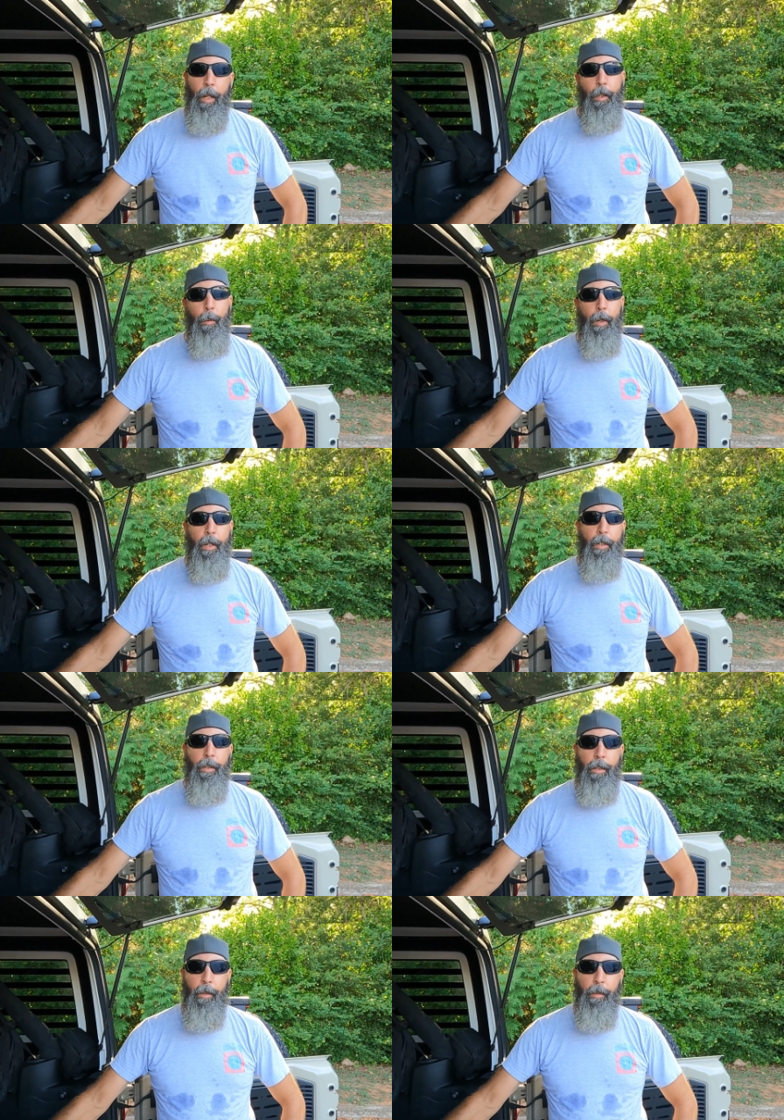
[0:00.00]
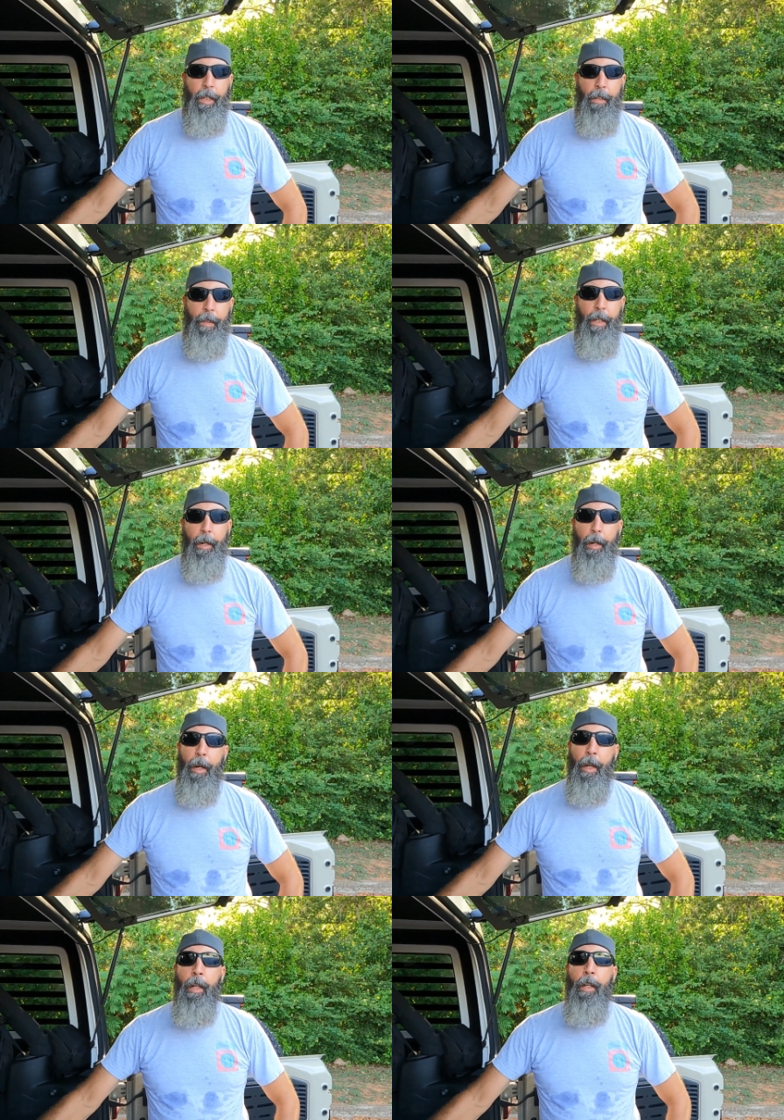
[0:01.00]
into our little TV
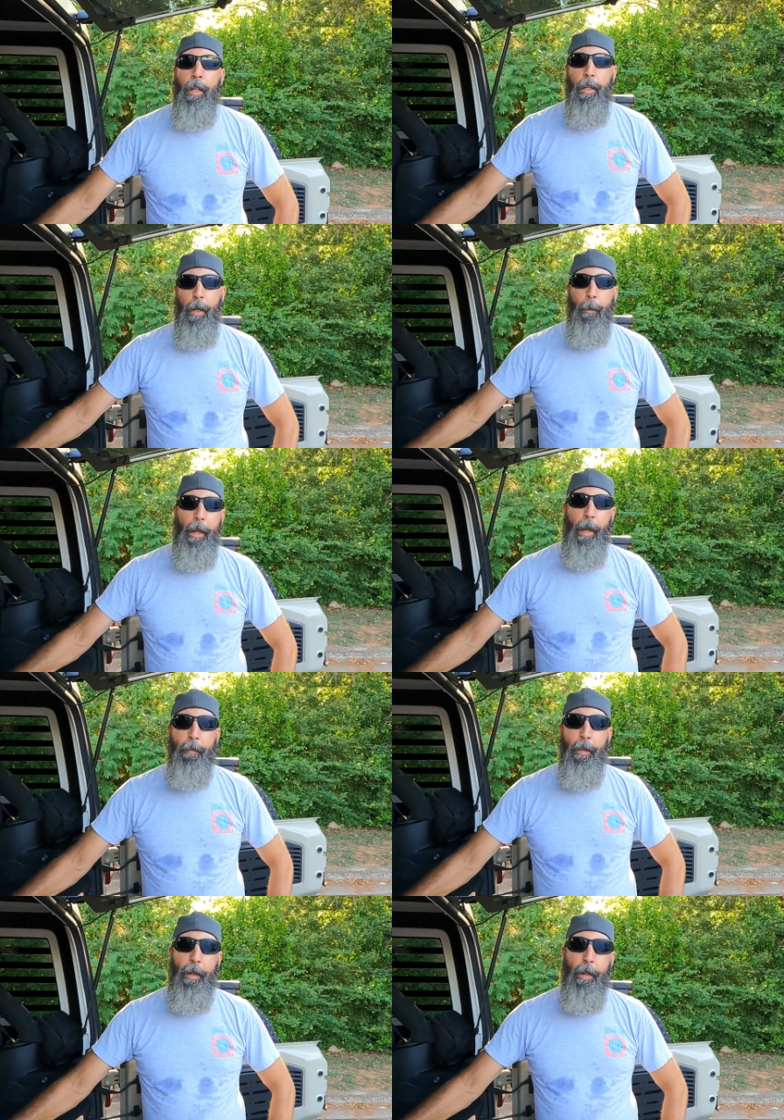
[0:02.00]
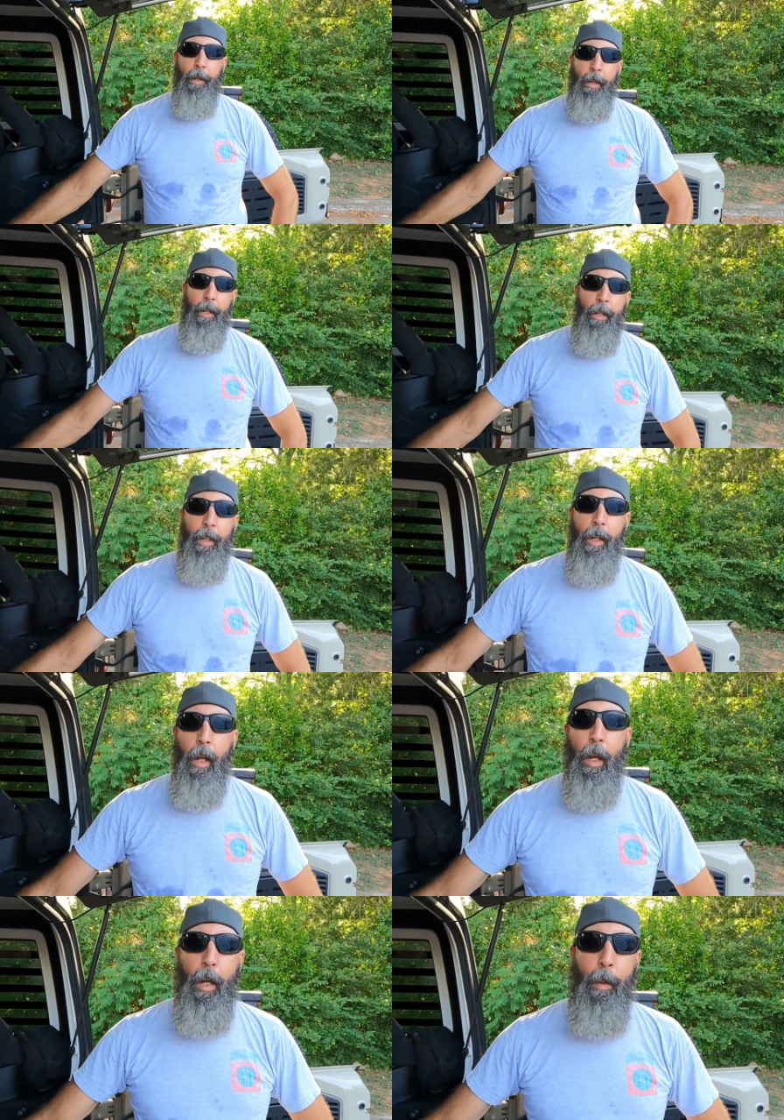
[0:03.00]
area that we have in here.
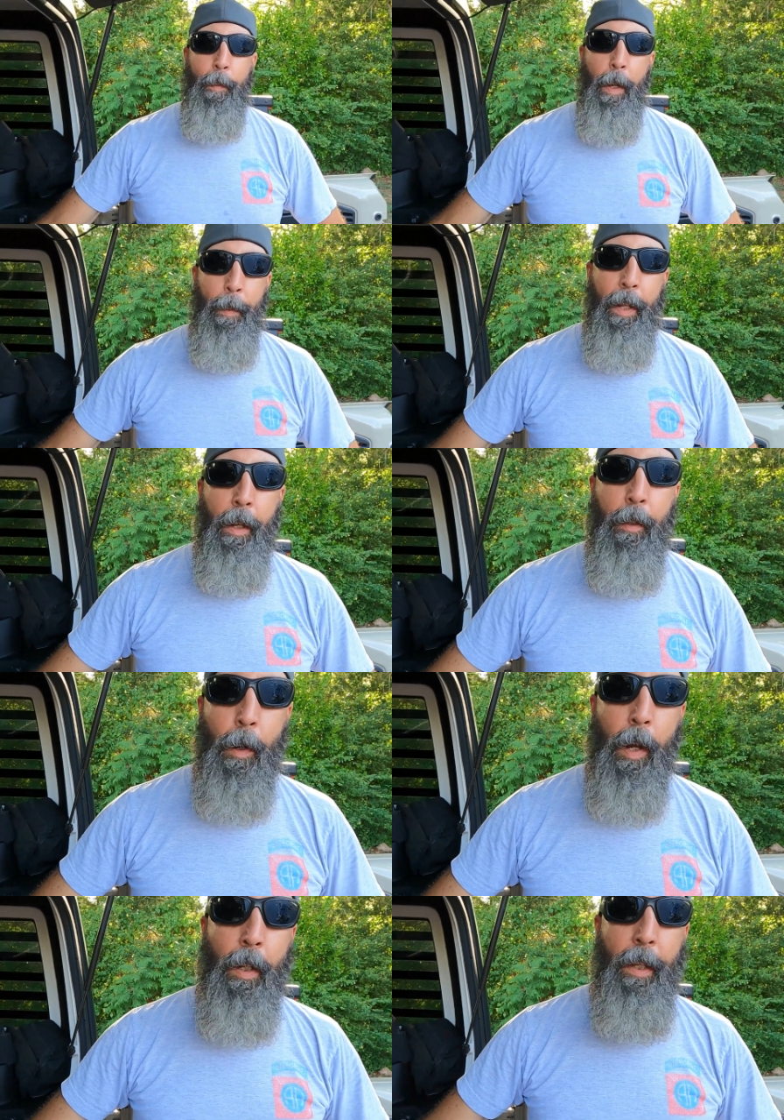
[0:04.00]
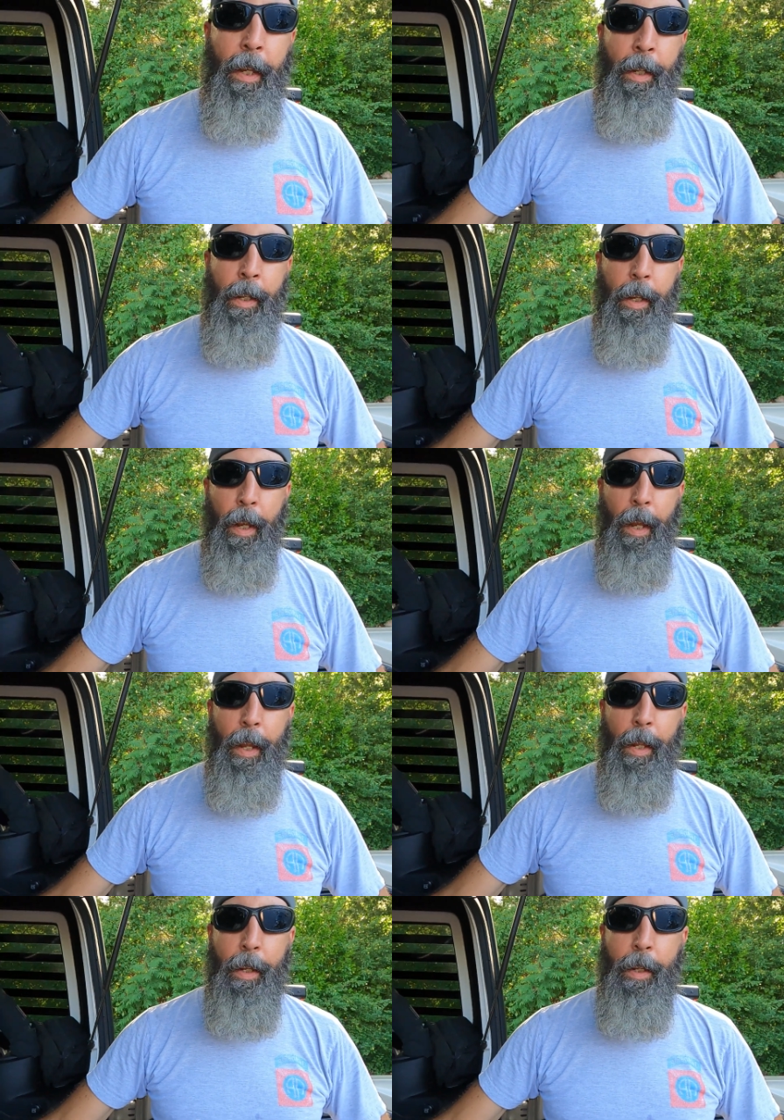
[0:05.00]
I'm gonna crawl in
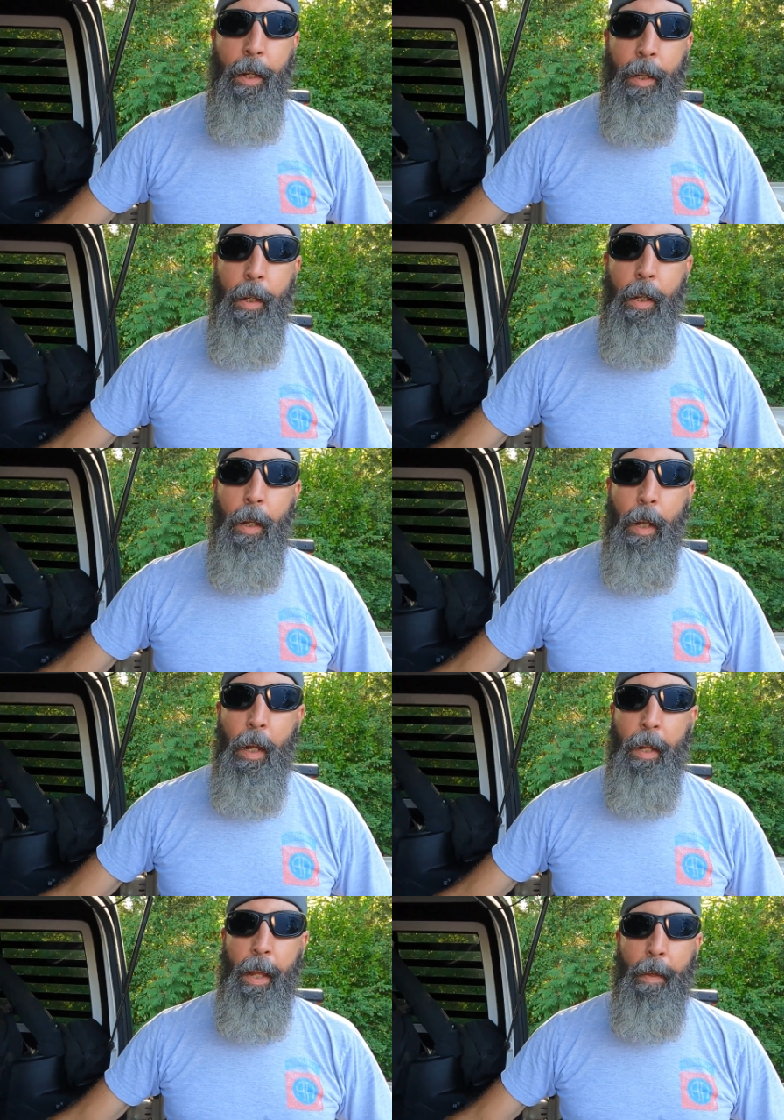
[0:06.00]
and I'll